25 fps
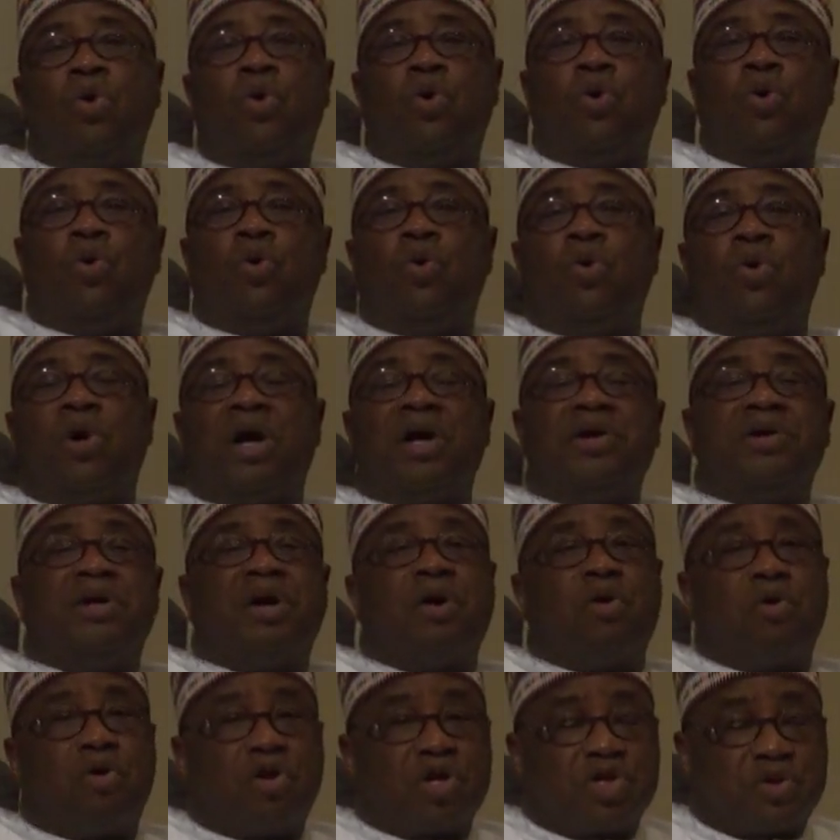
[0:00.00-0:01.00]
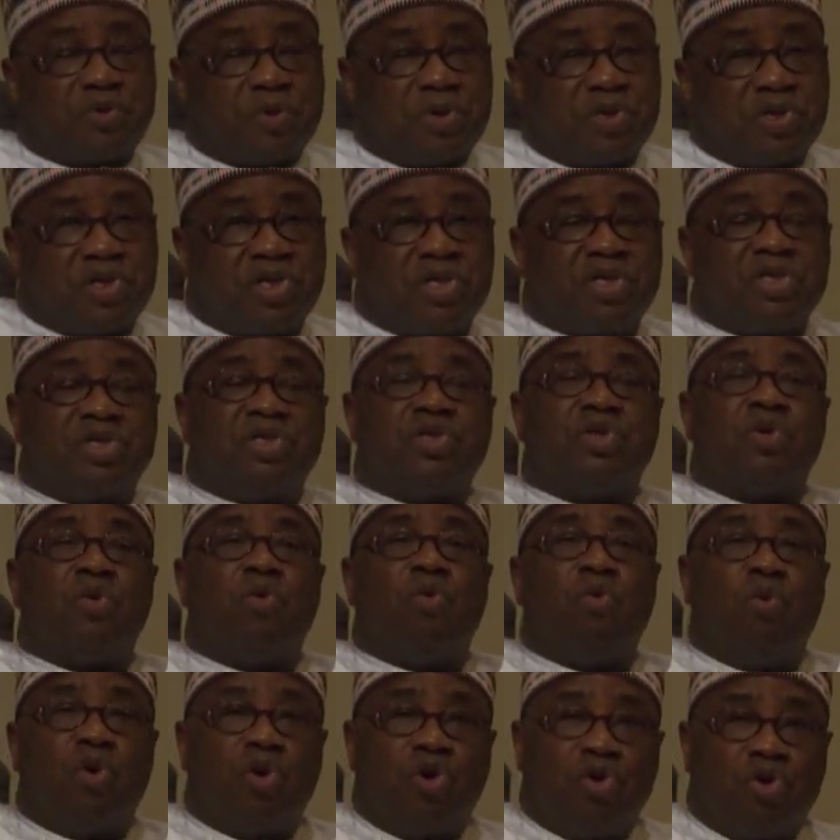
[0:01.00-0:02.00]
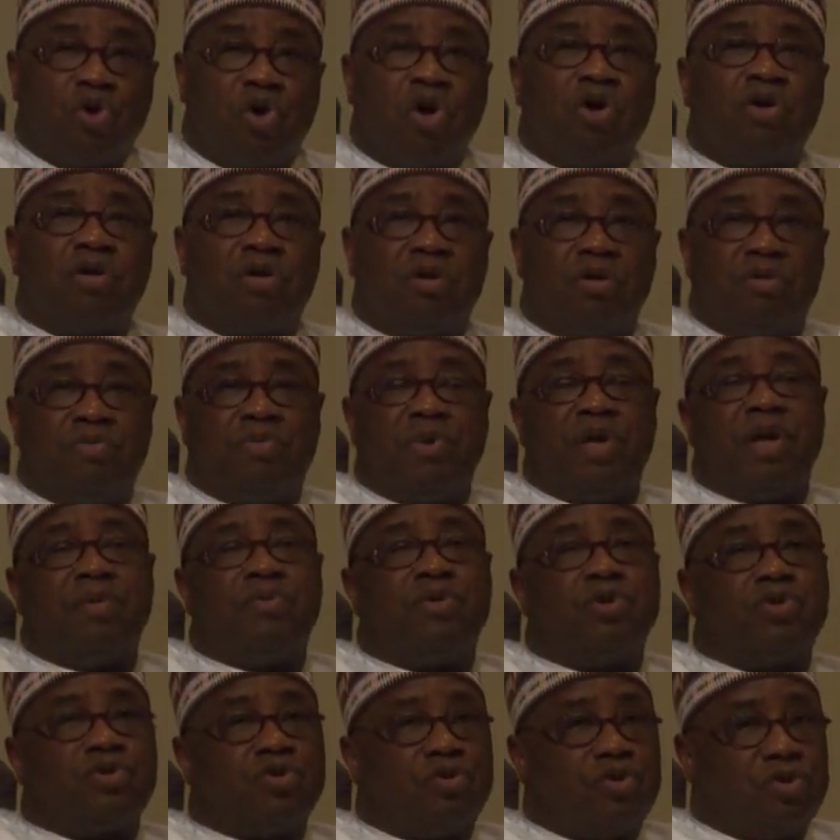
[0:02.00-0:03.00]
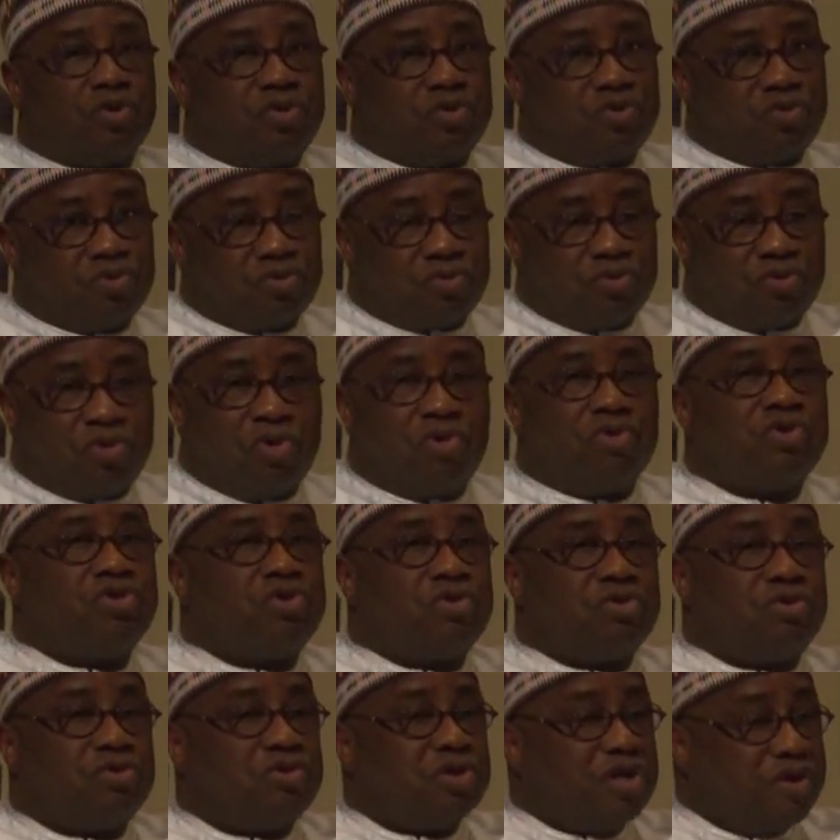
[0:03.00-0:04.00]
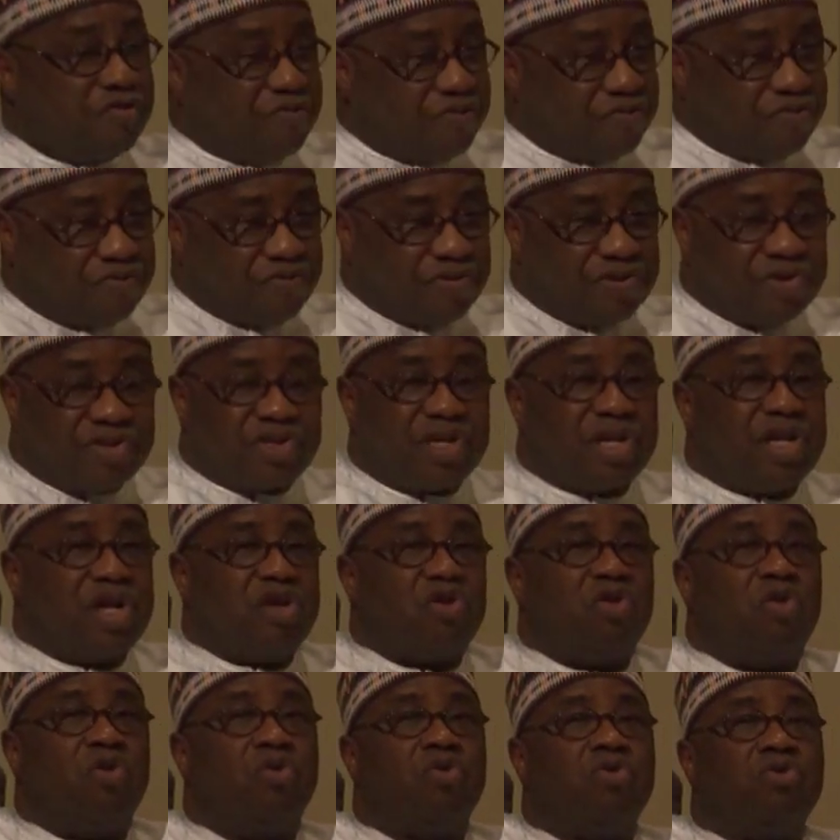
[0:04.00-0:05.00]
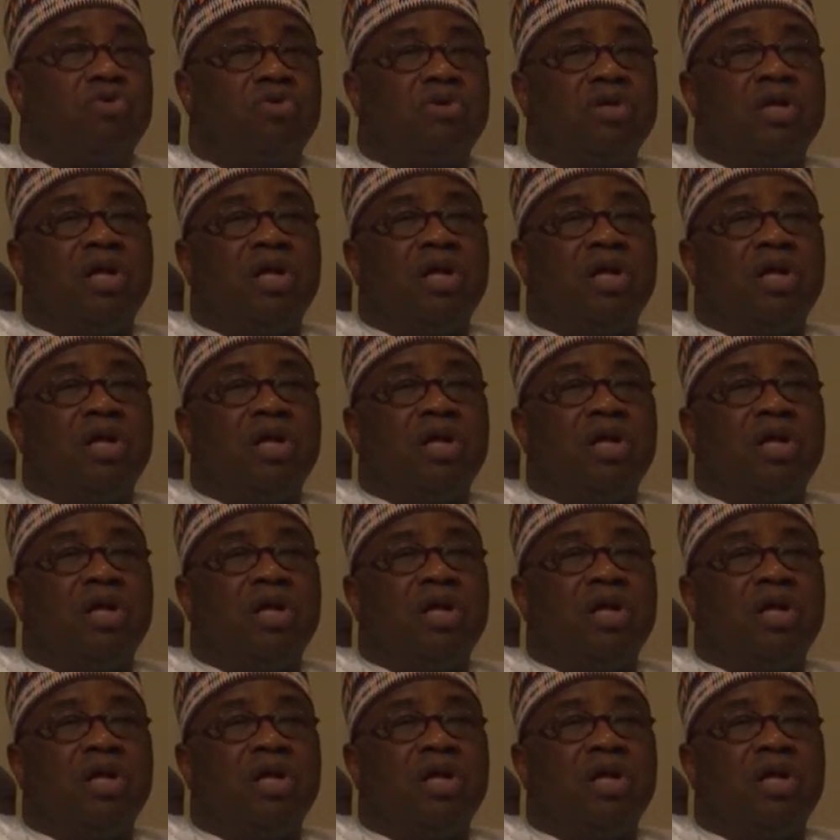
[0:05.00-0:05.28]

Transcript: or under correspondence will not be able to go to law school if he studied law.